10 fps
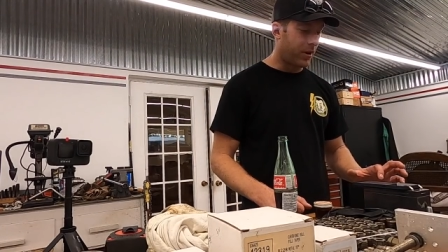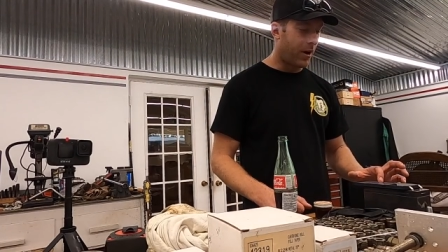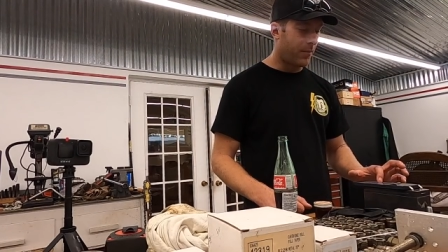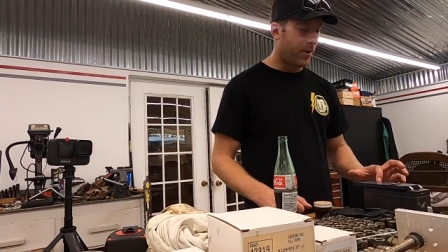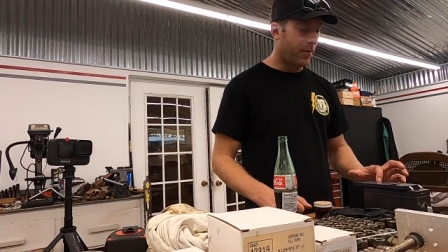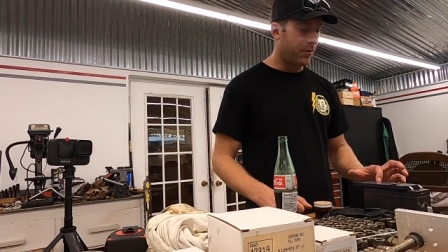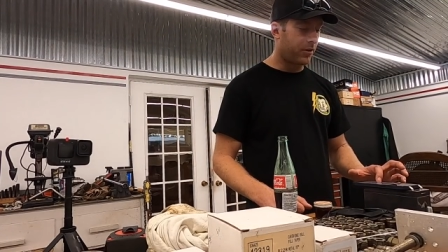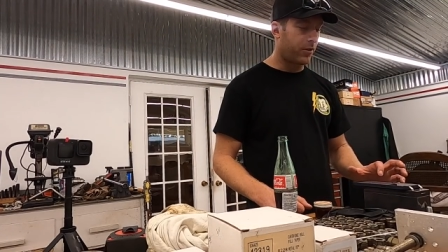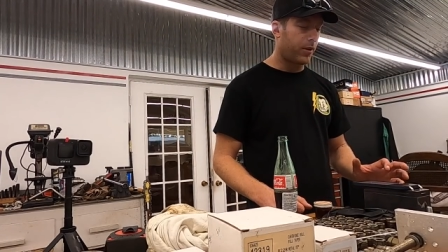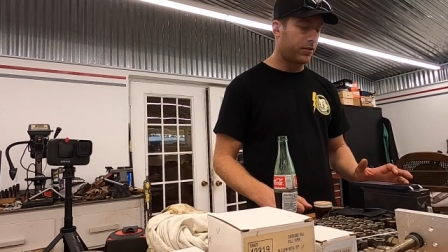
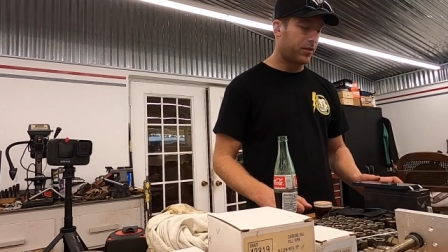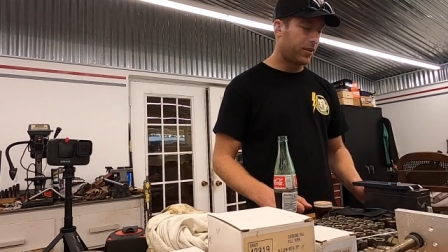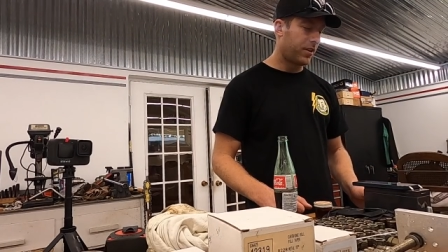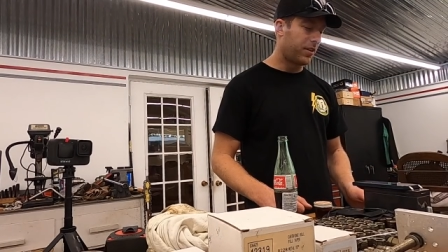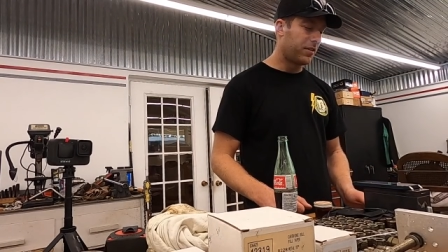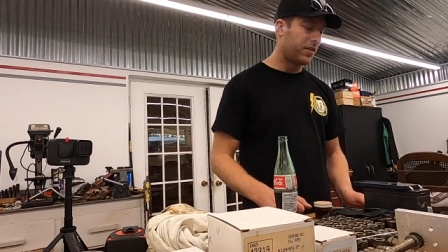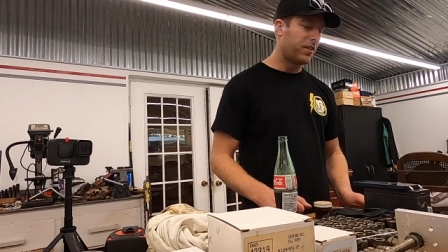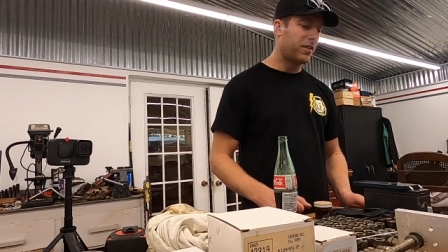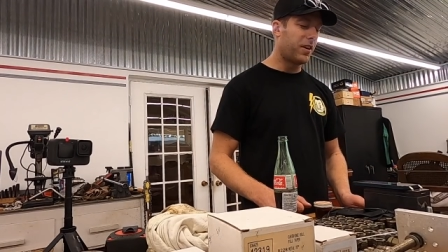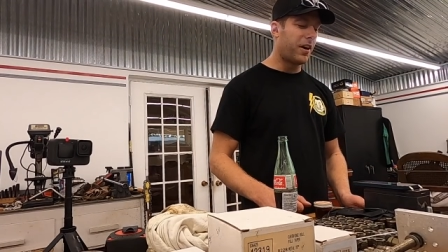popular question, and
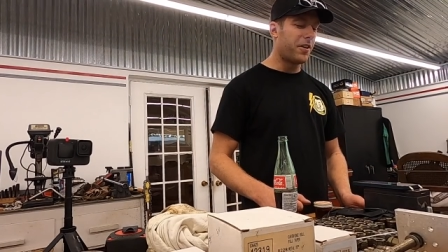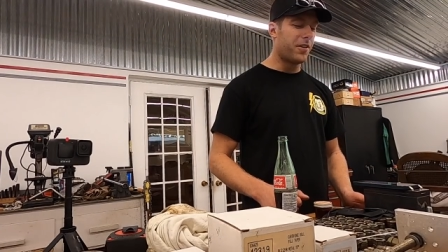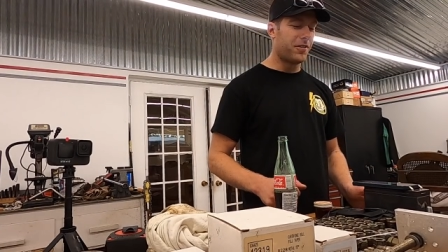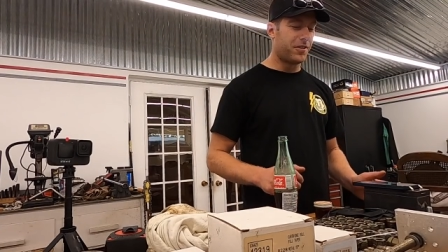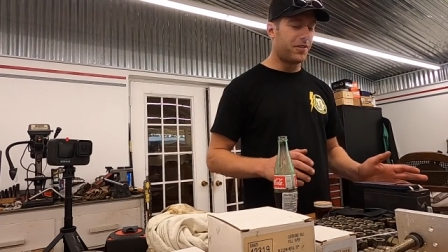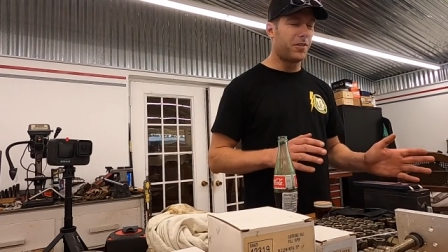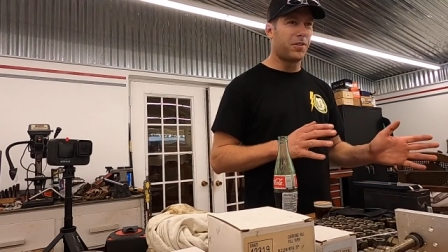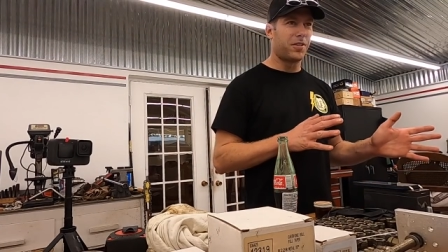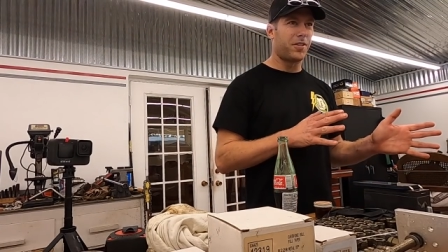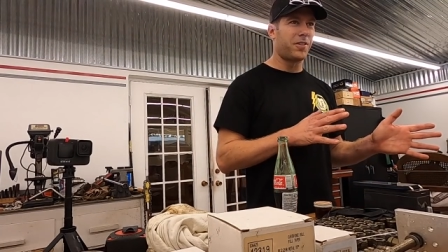I know
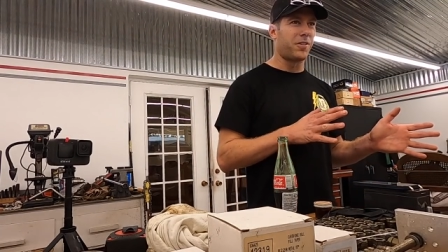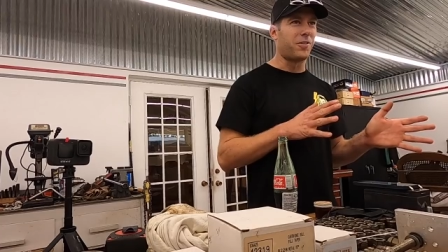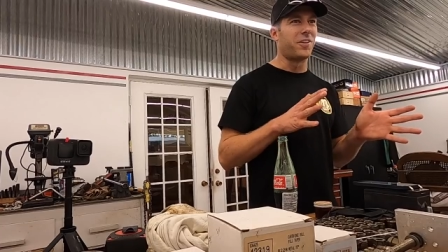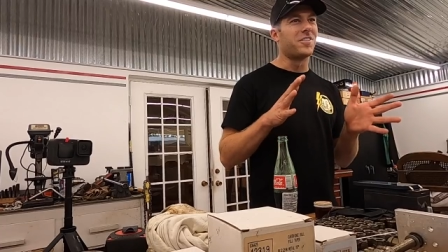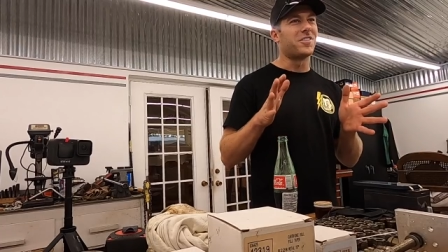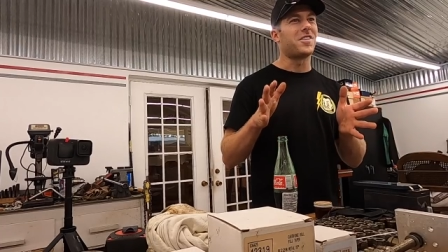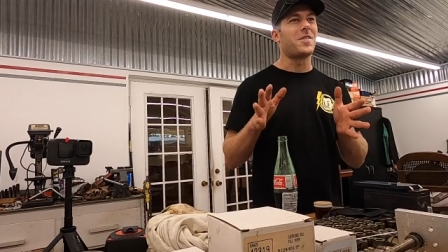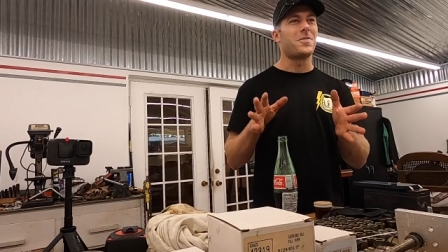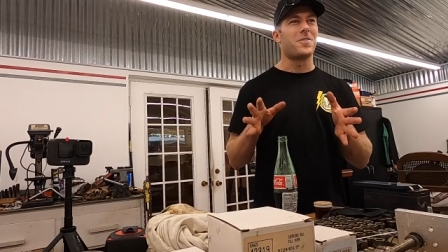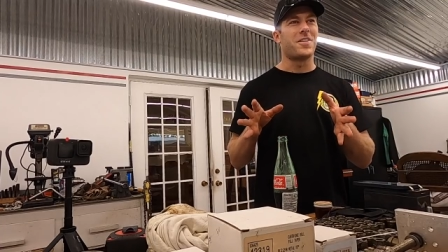your your career just
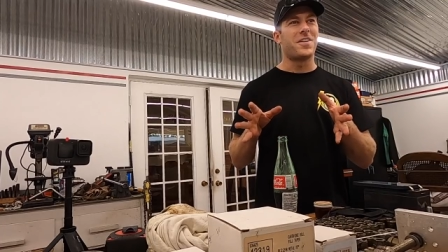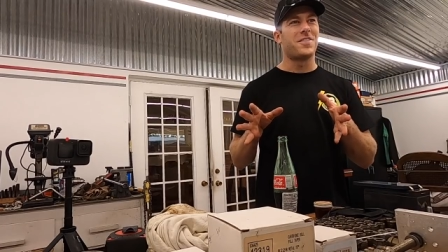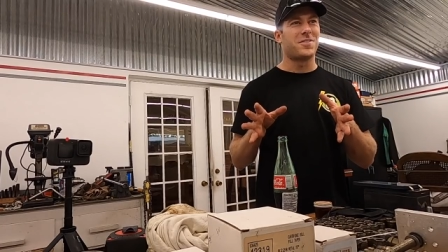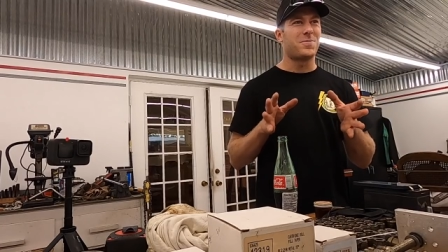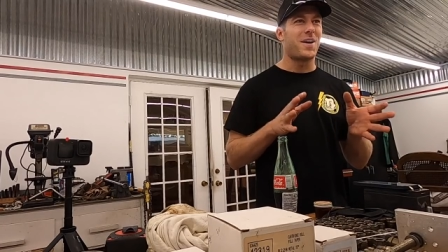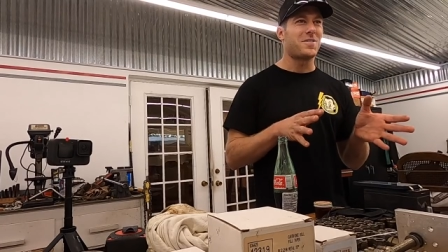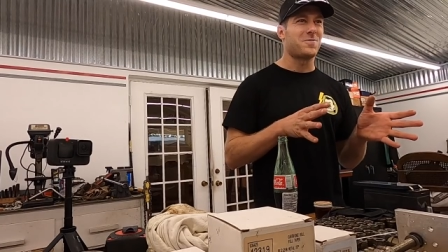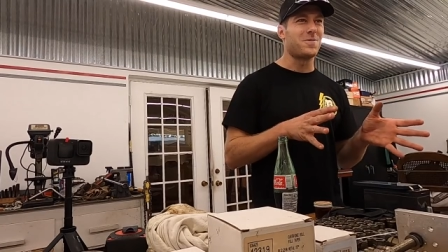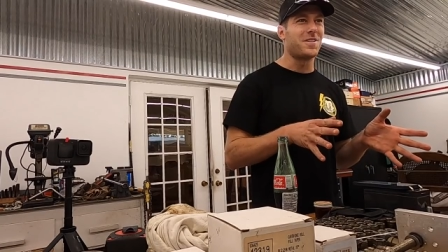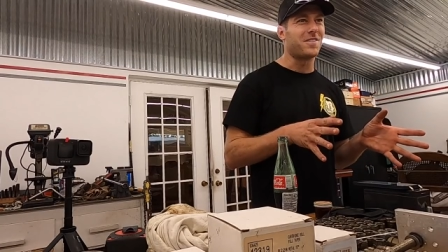came to an end this
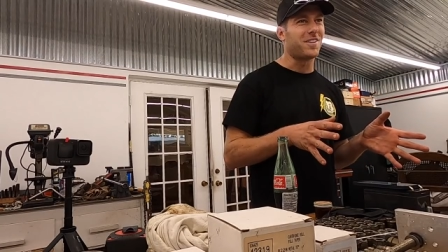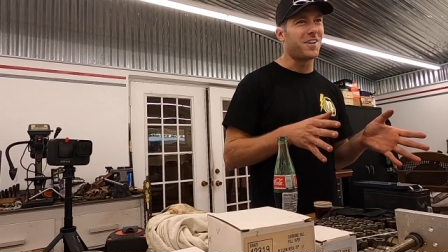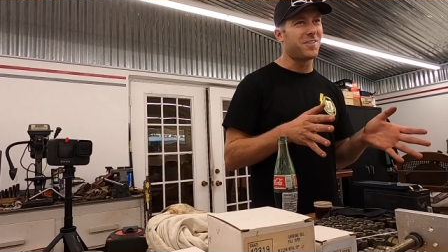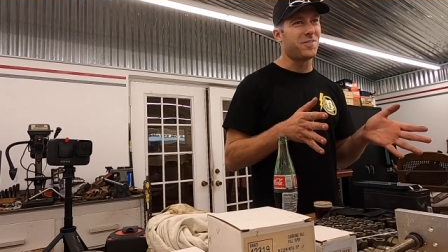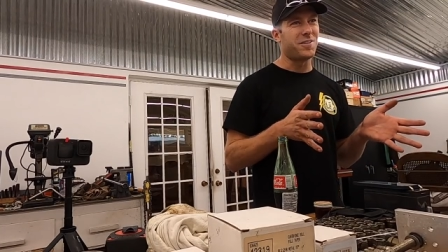past week, right? I